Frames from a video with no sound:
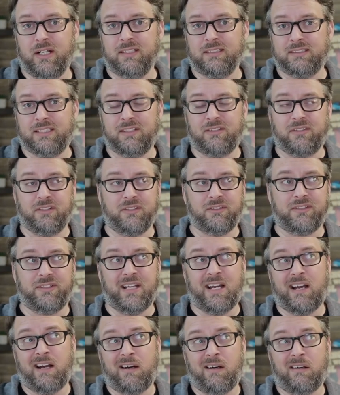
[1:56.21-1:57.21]
since there's
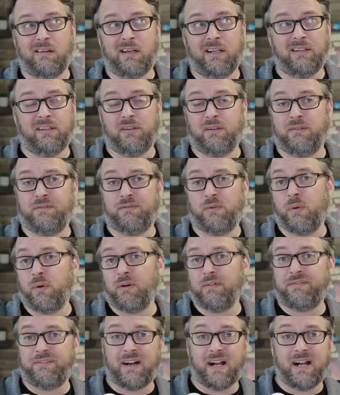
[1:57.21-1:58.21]
now, 4
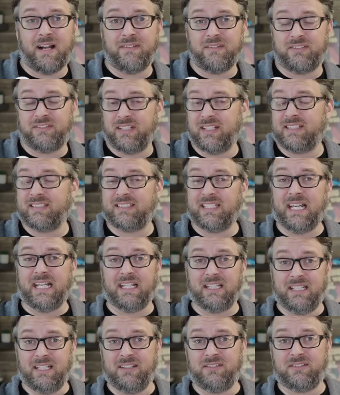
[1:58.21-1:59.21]
or 5, 6
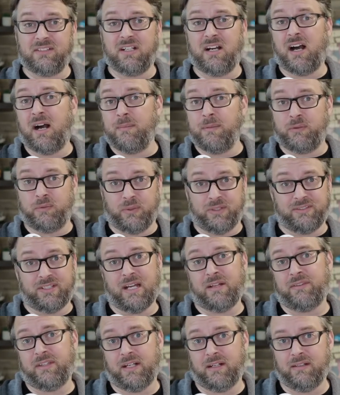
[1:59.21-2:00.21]
at least common ones
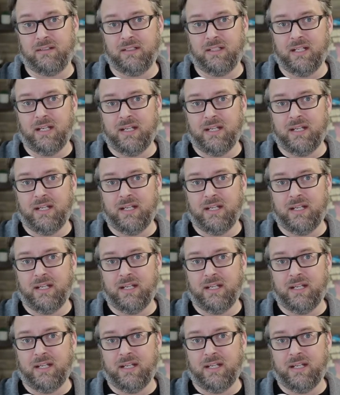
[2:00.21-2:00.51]
out there.